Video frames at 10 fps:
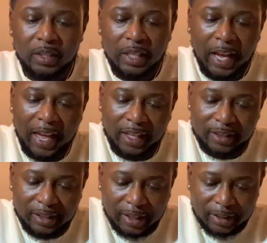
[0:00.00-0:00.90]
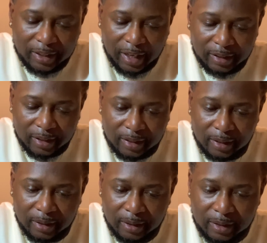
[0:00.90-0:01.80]
I actually had to
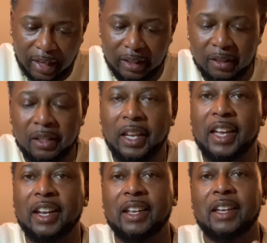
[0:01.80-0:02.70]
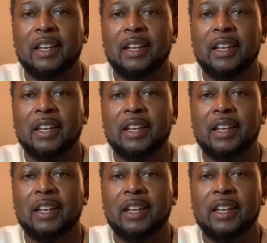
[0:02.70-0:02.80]
take a look at it,